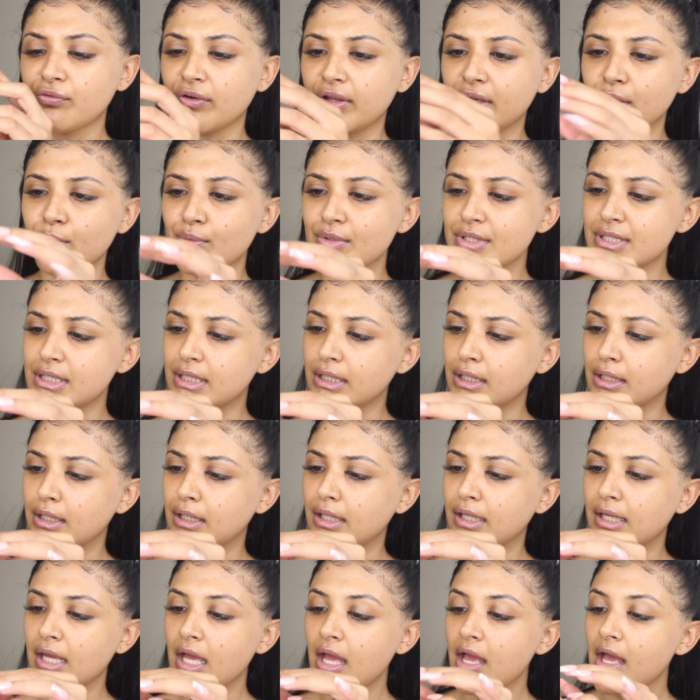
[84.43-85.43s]
It was
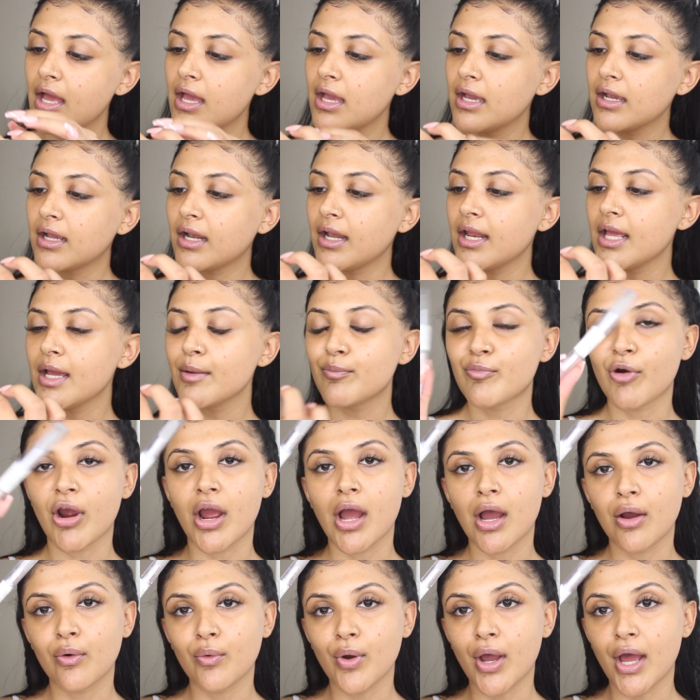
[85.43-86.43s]
the clear
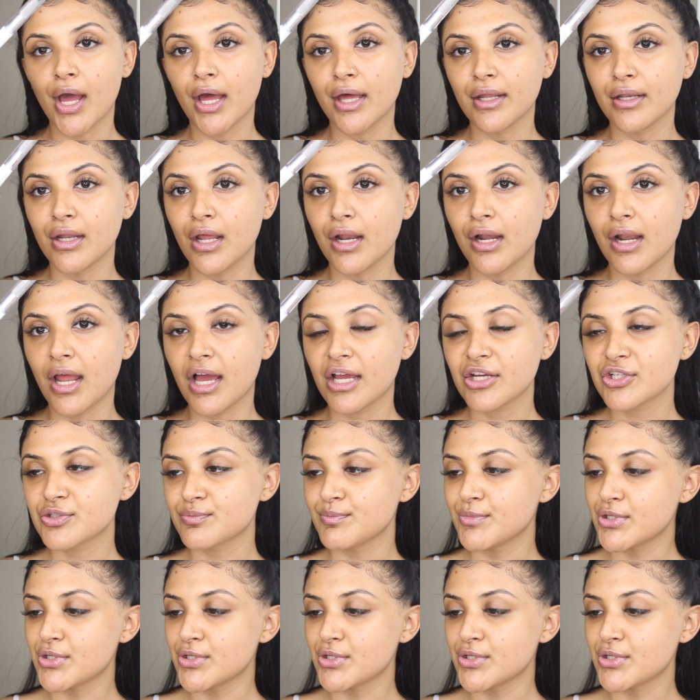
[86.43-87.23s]
brow and lash